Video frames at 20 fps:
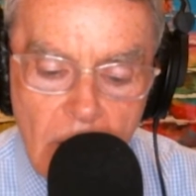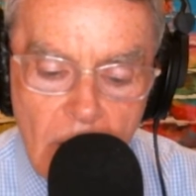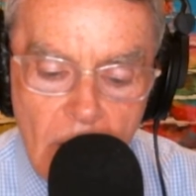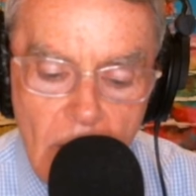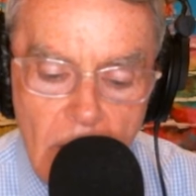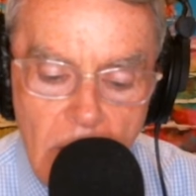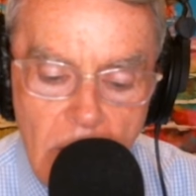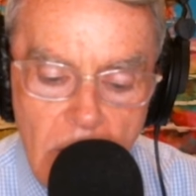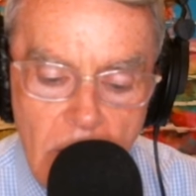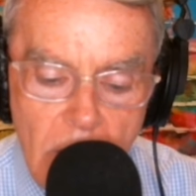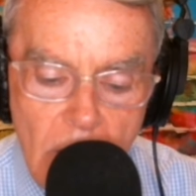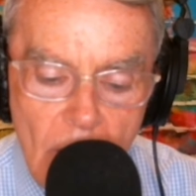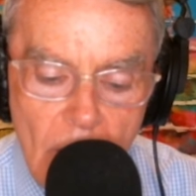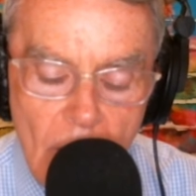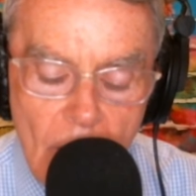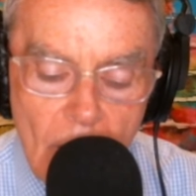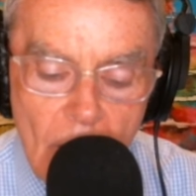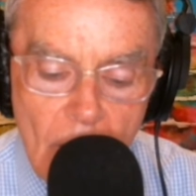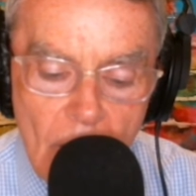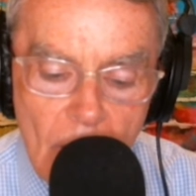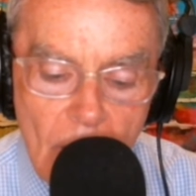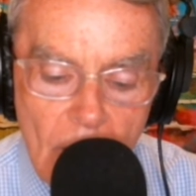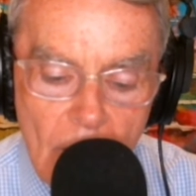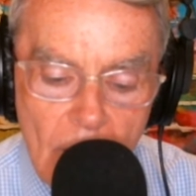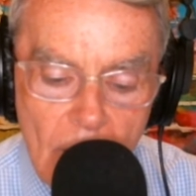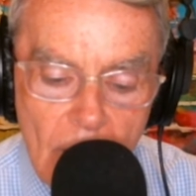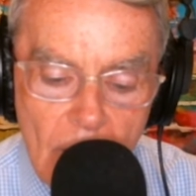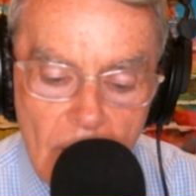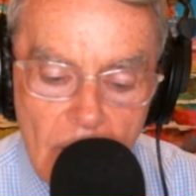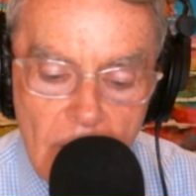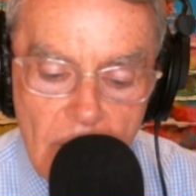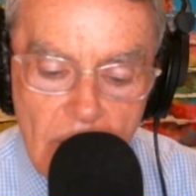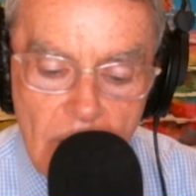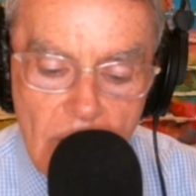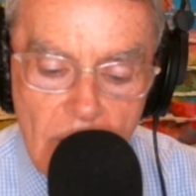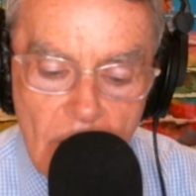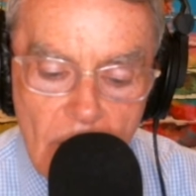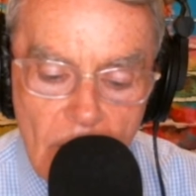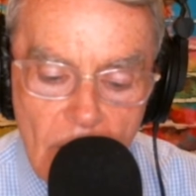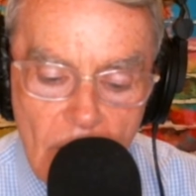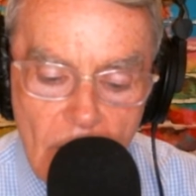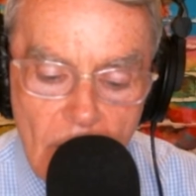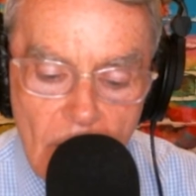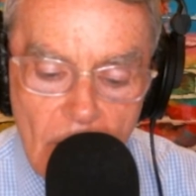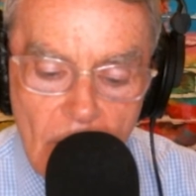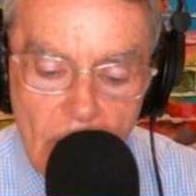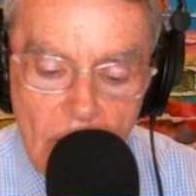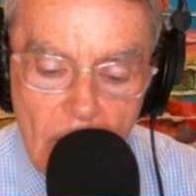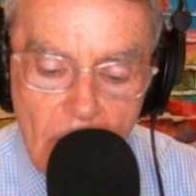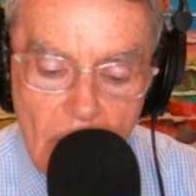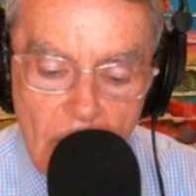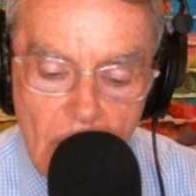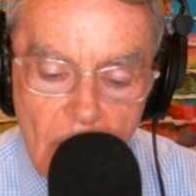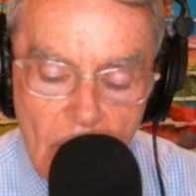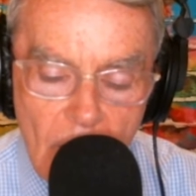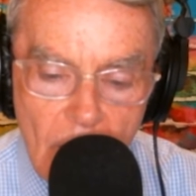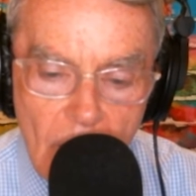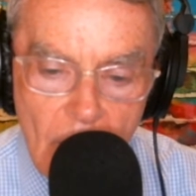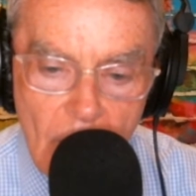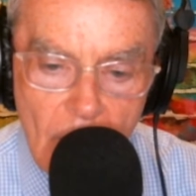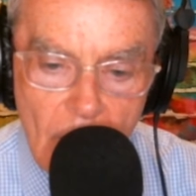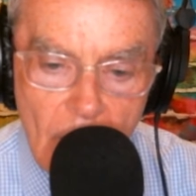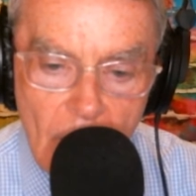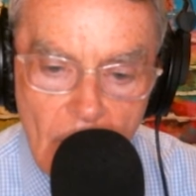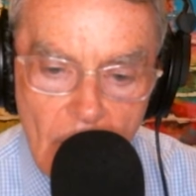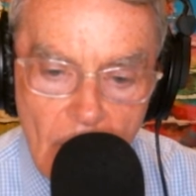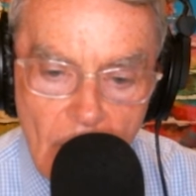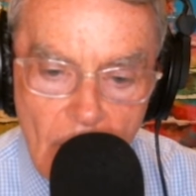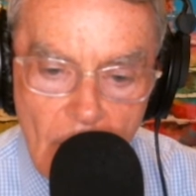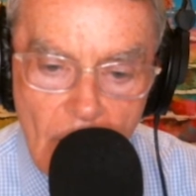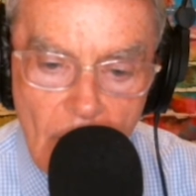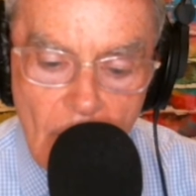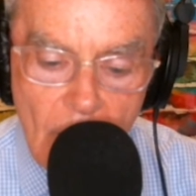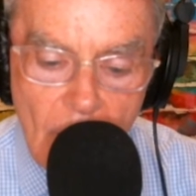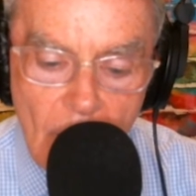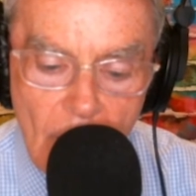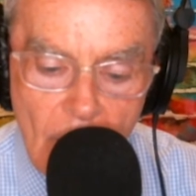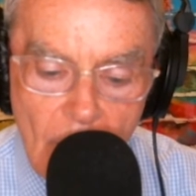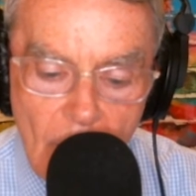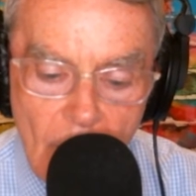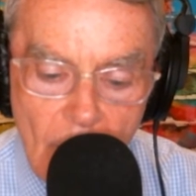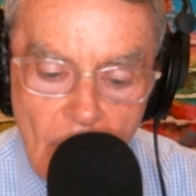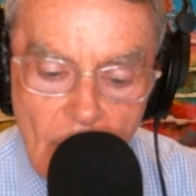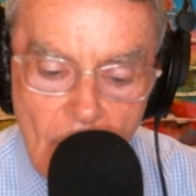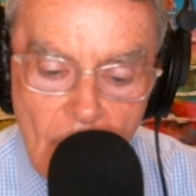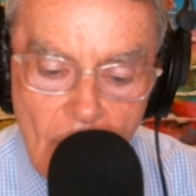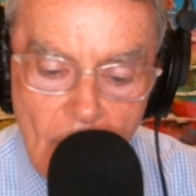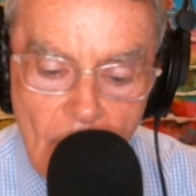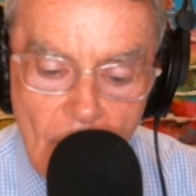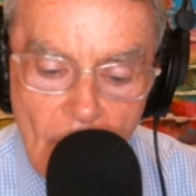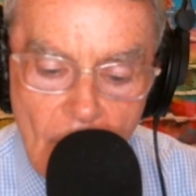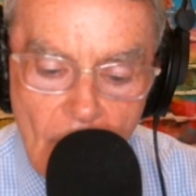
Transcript: Um, and then he, he didn't even know what gay was.